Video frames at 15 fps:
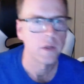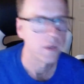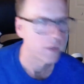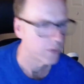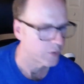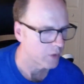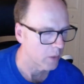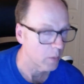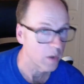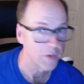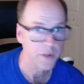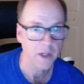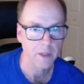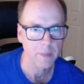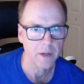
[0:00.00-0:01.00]
So I want
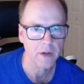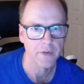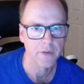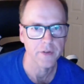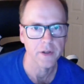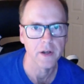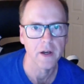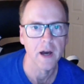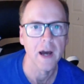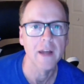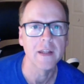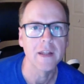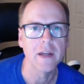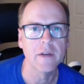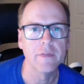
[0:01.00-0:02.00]
to talk about
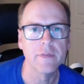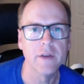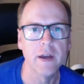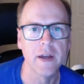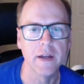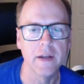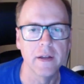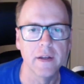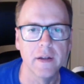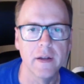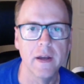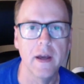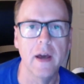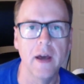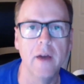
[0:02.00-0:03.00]
IDFA
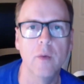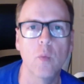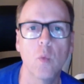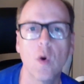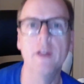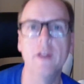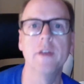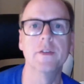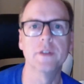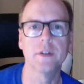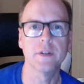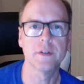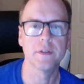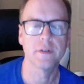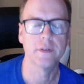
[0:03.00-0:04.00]
and what is it
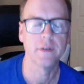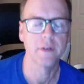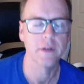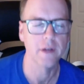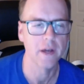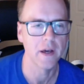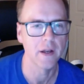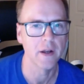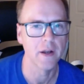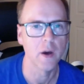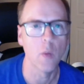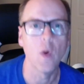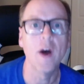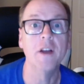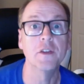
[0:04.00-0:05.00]
and
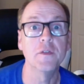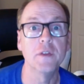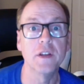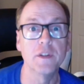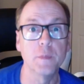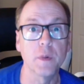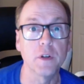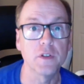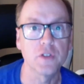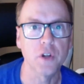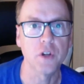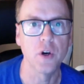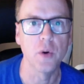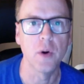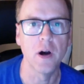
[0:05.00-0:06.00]
why is Facebook
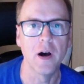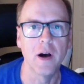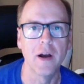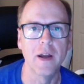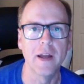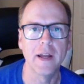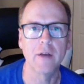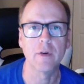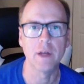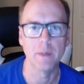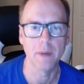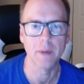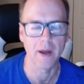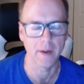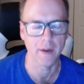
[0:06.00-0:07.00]
so angry
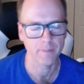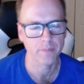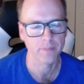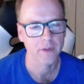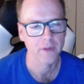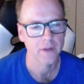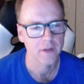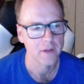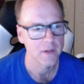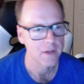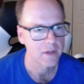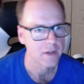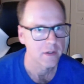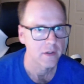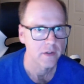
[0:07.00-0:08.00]
about it.
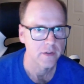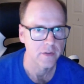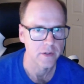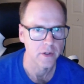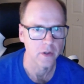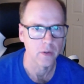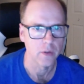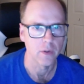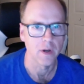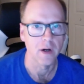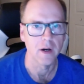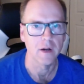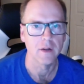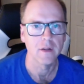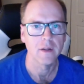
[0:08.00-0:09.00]

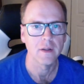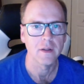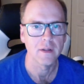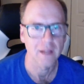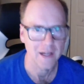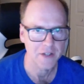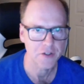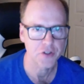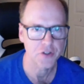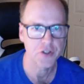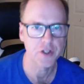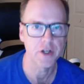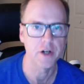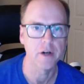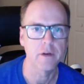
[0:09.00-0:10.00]
So last
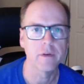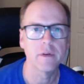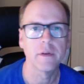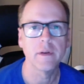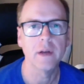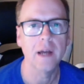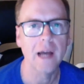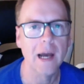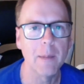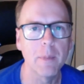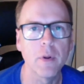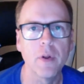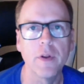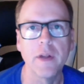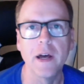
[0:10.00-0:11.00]
year,
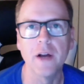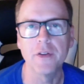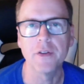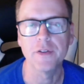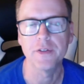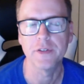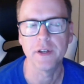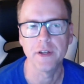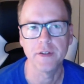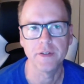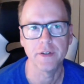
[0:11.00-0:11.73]
Apple announced that